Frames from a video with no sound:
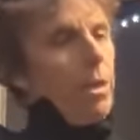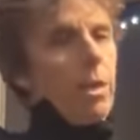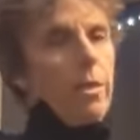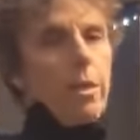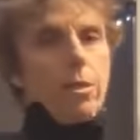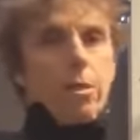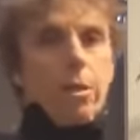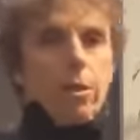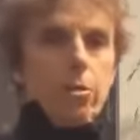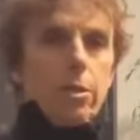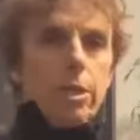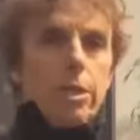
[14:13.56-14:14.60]
And then you can
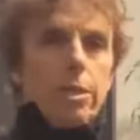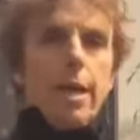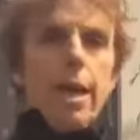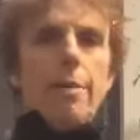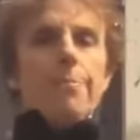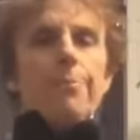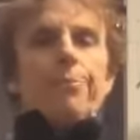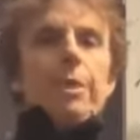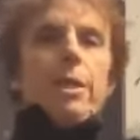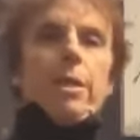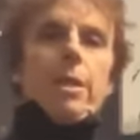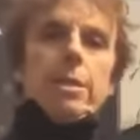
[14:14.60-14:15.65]
release that.
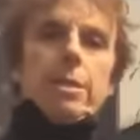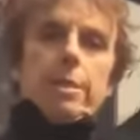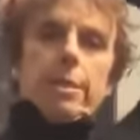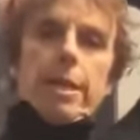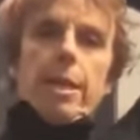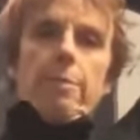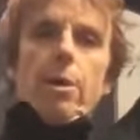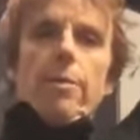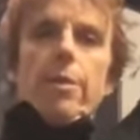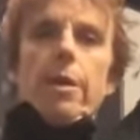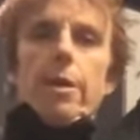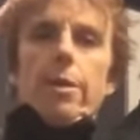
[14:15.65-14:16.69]
And same on
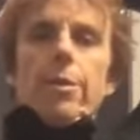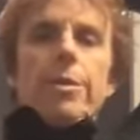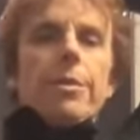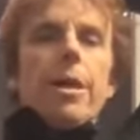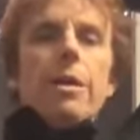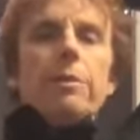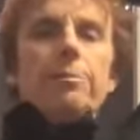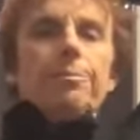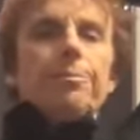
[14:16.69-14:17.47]
the other side.